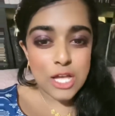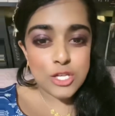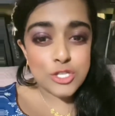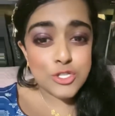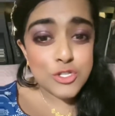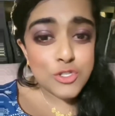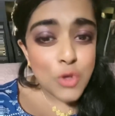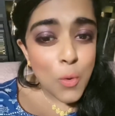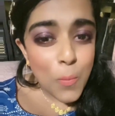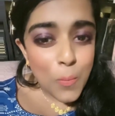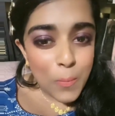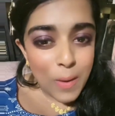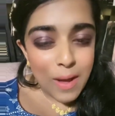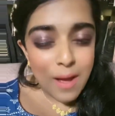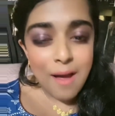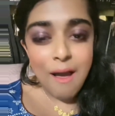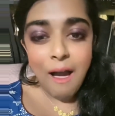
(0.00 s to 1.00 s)

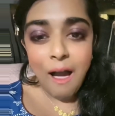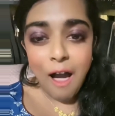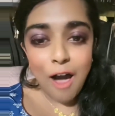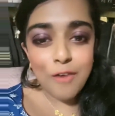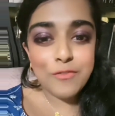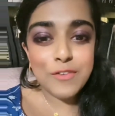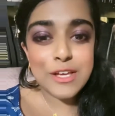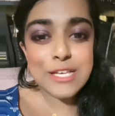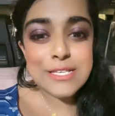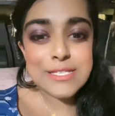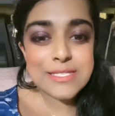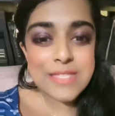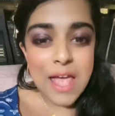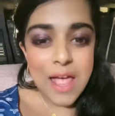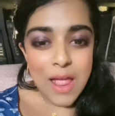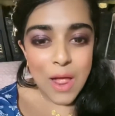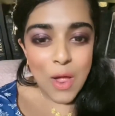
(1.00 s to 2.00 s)
super
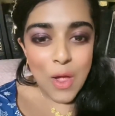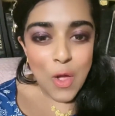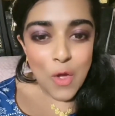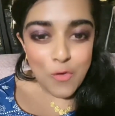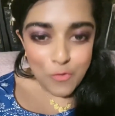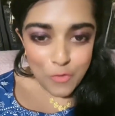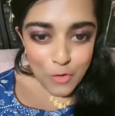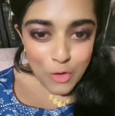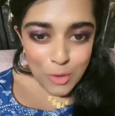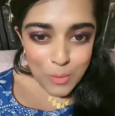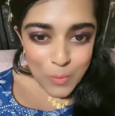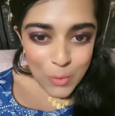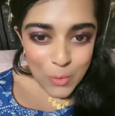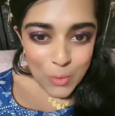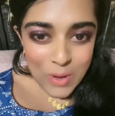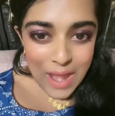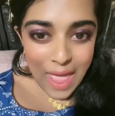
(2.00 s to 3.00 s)
harvest full
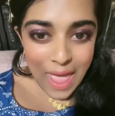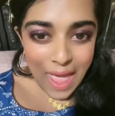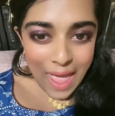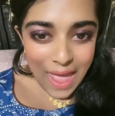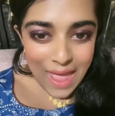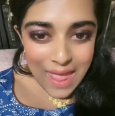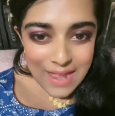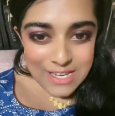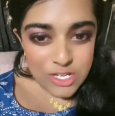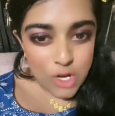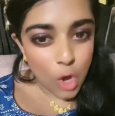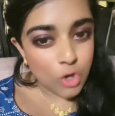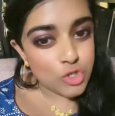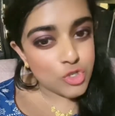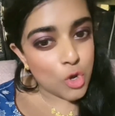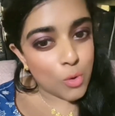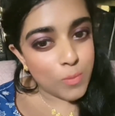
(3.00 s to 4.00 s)
moon, and
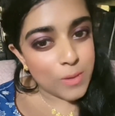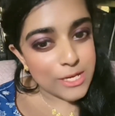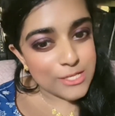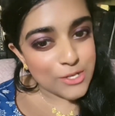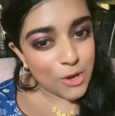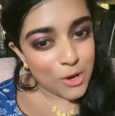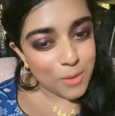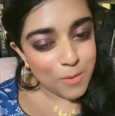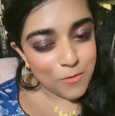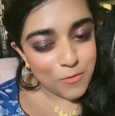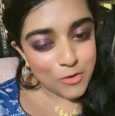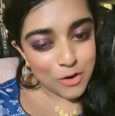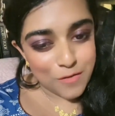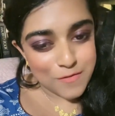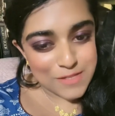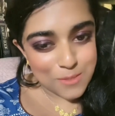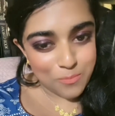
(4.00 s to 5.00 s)
October is going to be
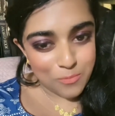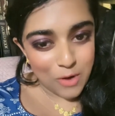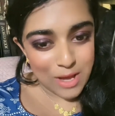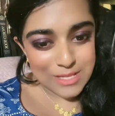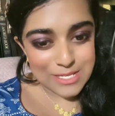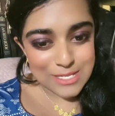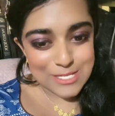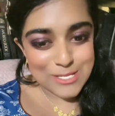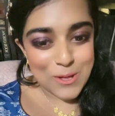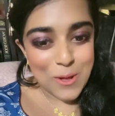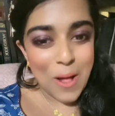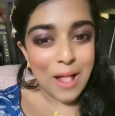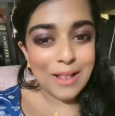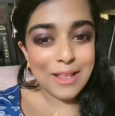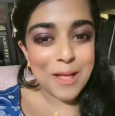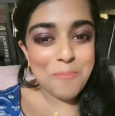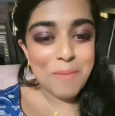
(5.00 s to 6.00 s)
full of surprises. So,
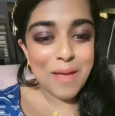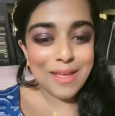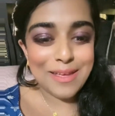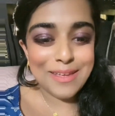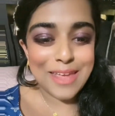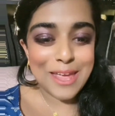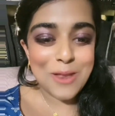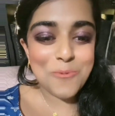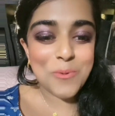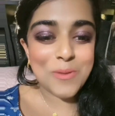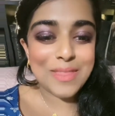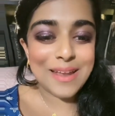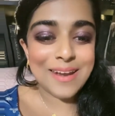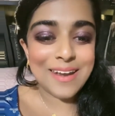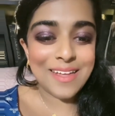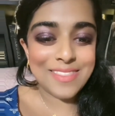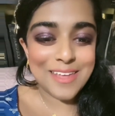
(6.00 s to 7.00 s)
I'll come back again with
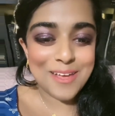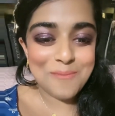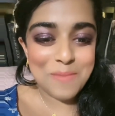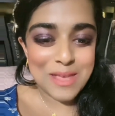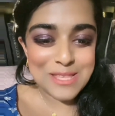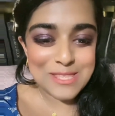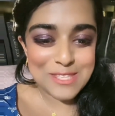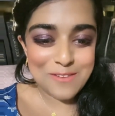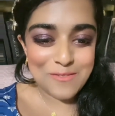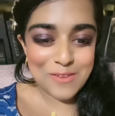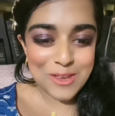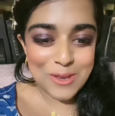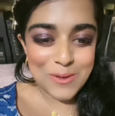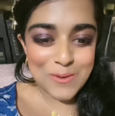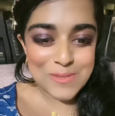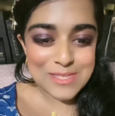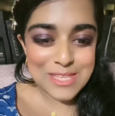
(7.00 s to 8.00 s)
another amazing
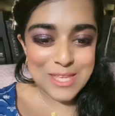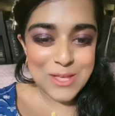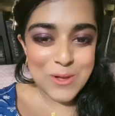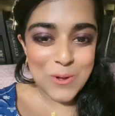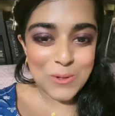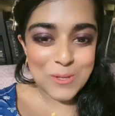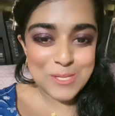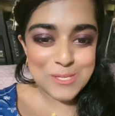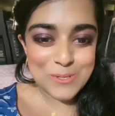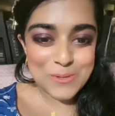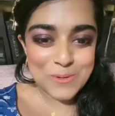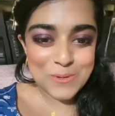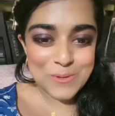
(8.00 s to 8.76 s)
video. See you all soon.